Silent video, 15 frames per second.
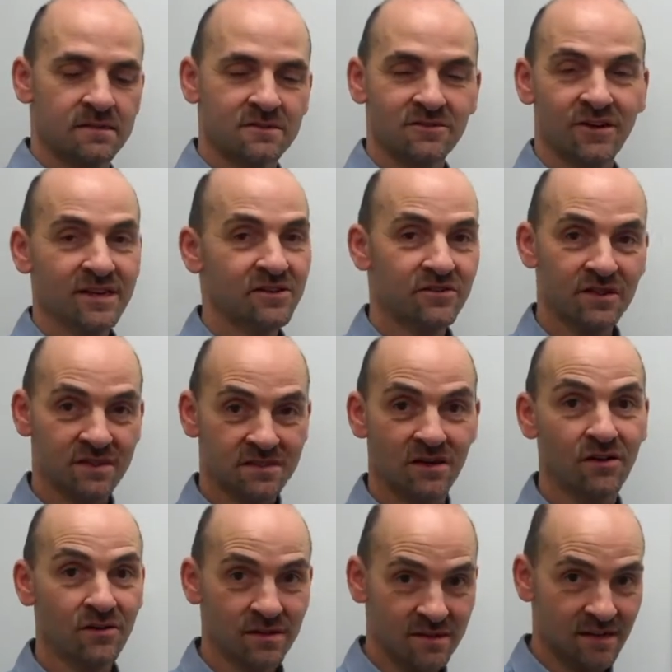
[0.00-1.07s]
So I do this
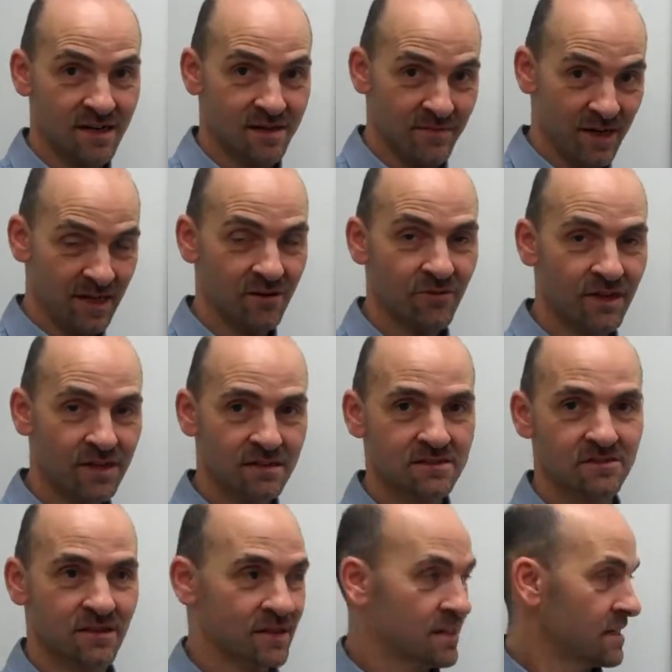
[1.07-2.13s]
all the time anyway,
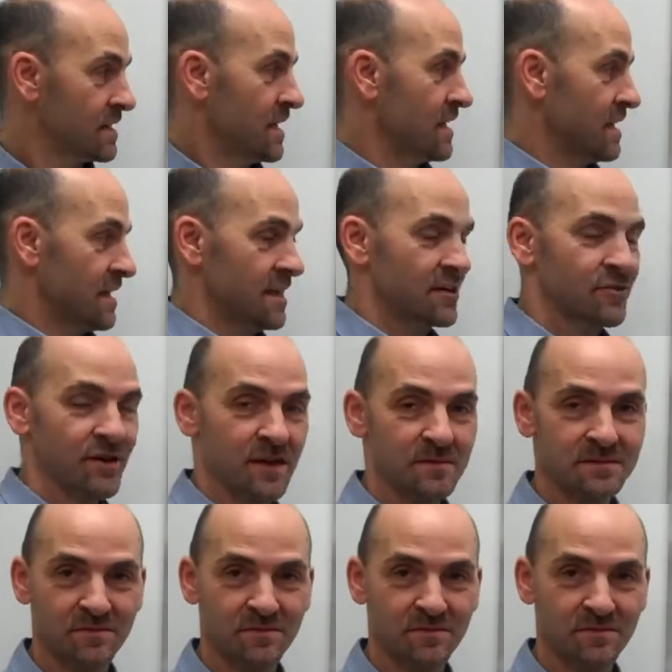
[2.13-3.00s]
so I didn't get any cramps.